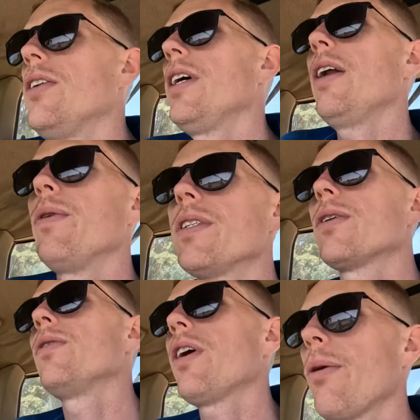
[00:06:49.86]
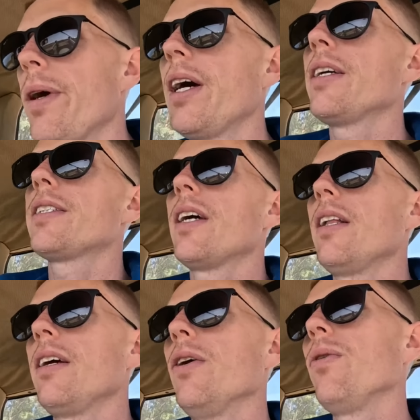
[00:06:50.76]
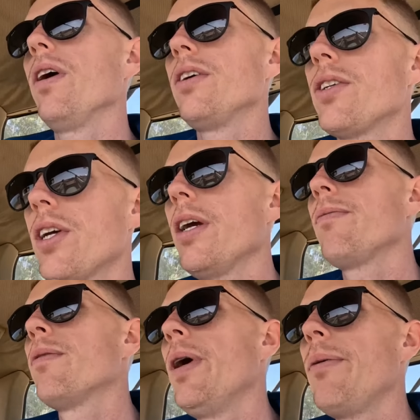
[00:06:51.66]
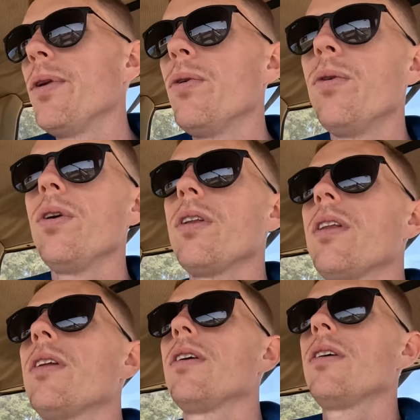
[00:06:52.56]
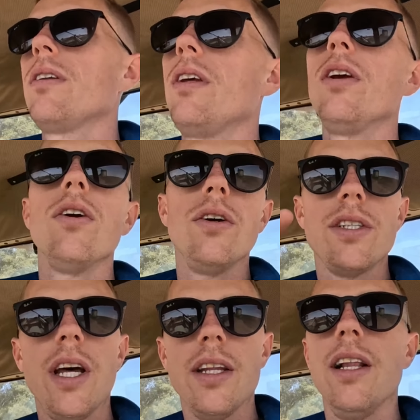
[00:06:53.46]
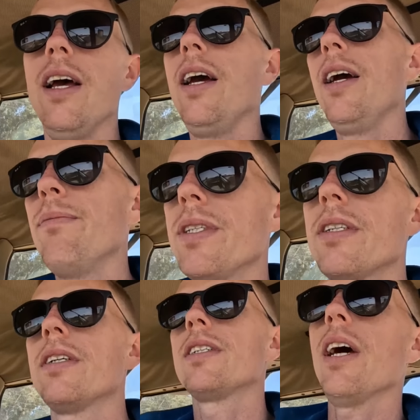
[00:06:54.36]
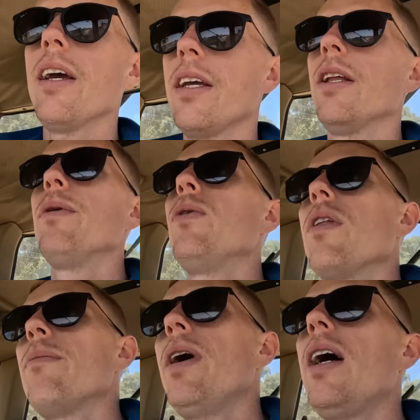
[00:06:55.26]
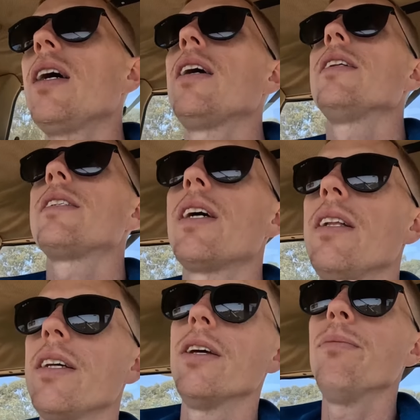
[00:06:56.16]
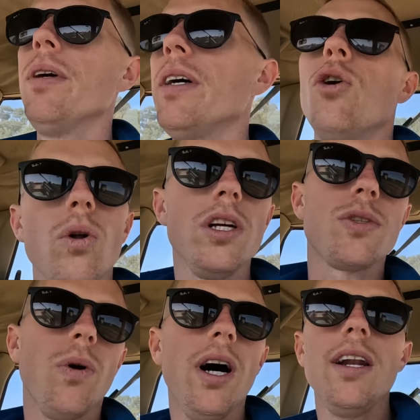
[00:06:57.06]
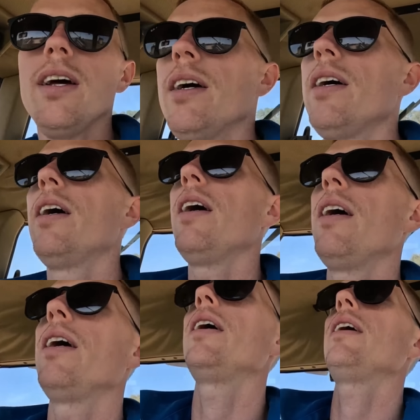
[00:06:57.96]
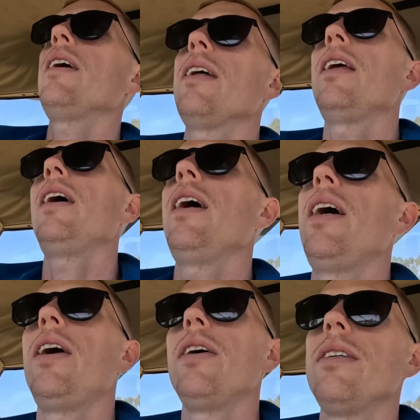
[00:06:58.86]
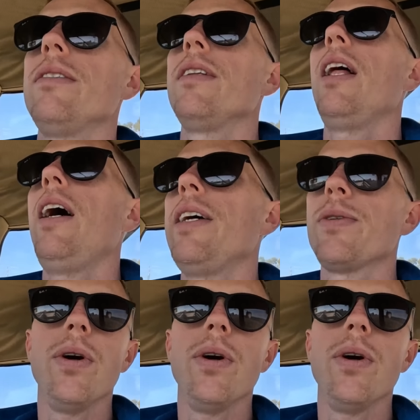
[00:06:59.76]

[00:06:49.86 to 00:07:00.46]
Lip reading: Dad was talking about selling all those sheep from up north, the ewes and the lambs, just taking them all to the market and selling them all as one. Now last